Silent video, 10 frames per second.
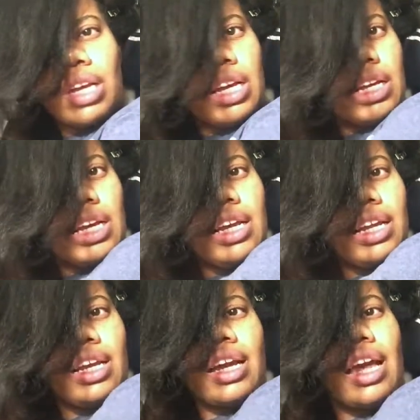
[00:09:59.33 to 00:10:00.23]
like
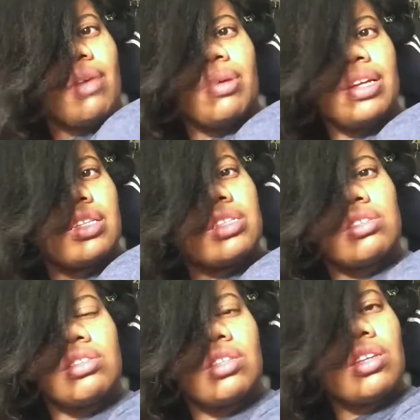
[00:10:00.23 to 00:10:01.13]
eating
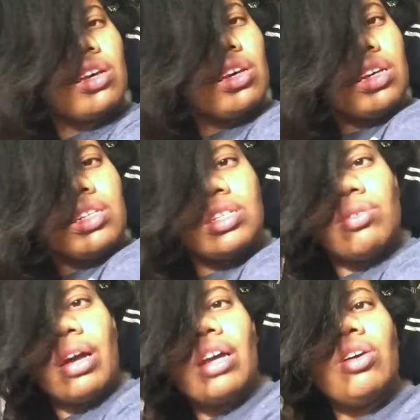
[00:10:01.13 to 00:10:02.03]
habits?
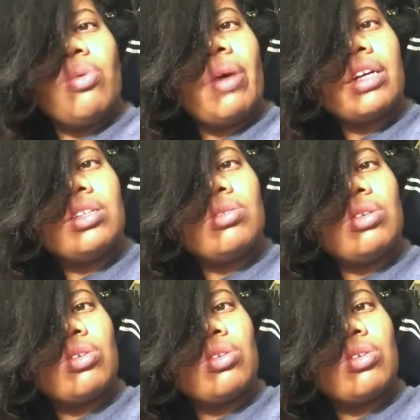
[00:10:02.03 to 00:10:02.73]
Do I go back to